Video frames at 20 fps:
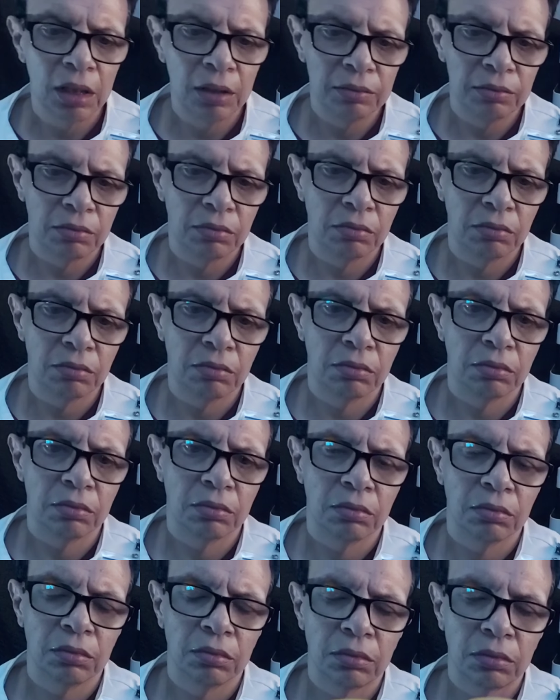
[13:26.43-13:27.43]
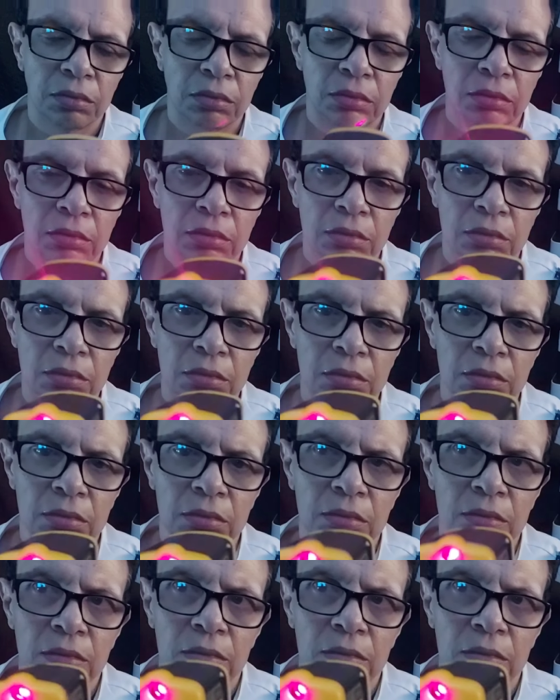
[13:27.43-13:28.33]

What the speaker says: (no one is talking)